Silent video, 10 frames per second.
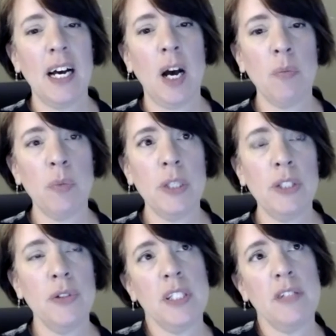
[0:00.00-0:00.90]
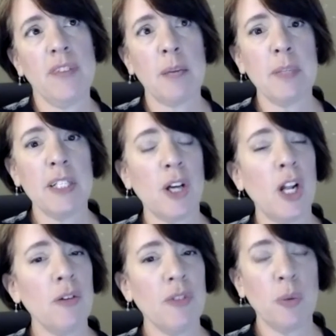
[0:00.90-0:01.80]
we do see families
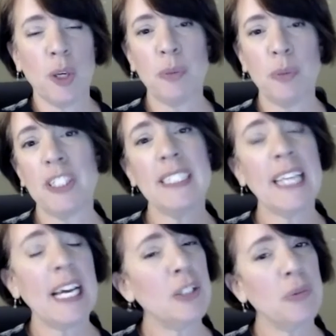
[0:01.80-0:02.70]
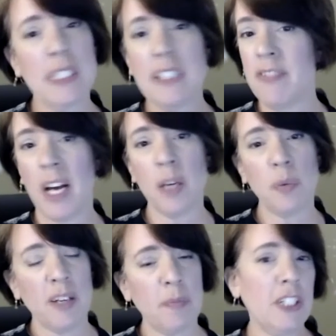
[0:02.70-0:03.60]
all over the world, which is really fun.
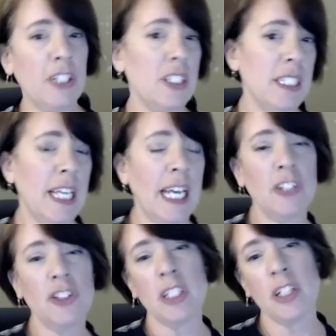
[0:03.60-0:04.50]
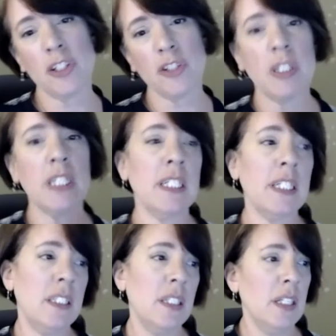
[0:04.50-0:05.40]
We have patients in Asia and Australia
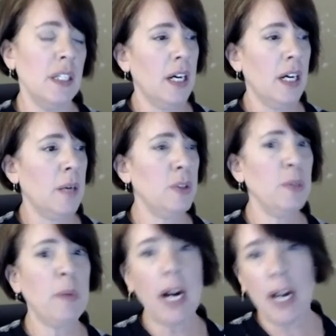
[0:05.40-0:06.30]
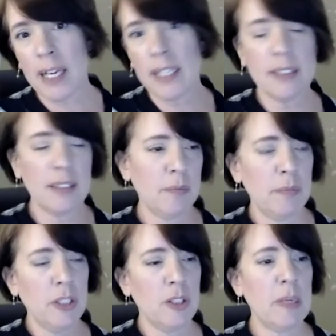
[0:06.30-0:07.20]
and Dubai, and,
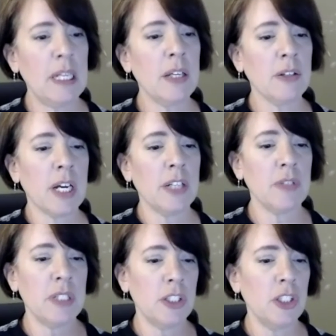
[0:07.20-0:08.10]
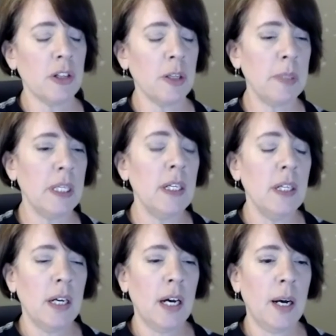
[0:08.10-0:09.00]
you know, many other countries in Europe.
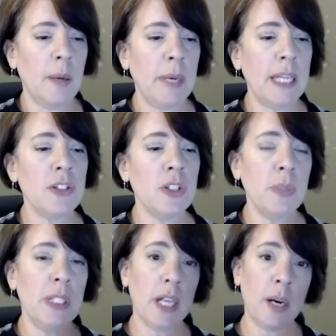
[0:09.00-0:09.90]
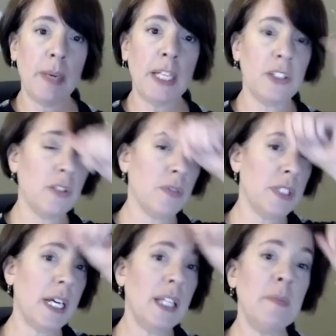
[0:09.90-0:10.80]
And so we help patients over
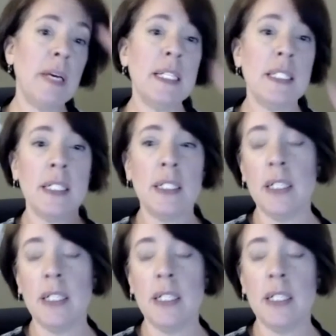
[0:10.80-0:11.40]
telemedicine,